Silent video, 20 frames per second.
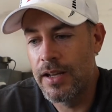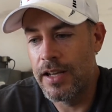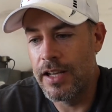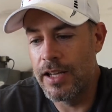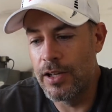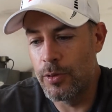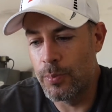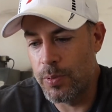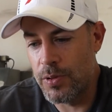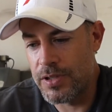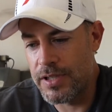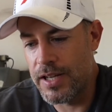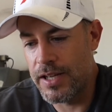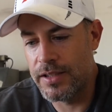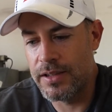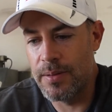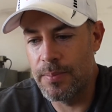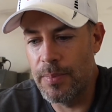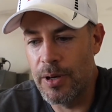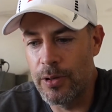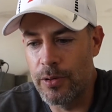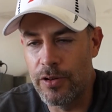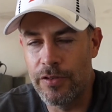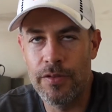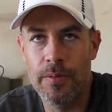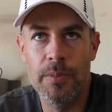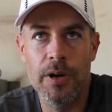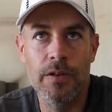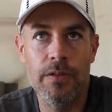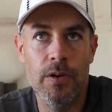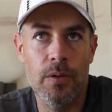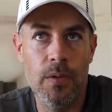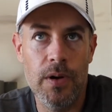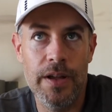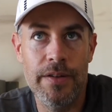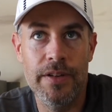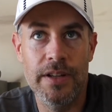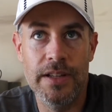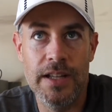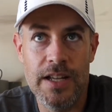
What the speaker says: it'll protect the motor from over revving.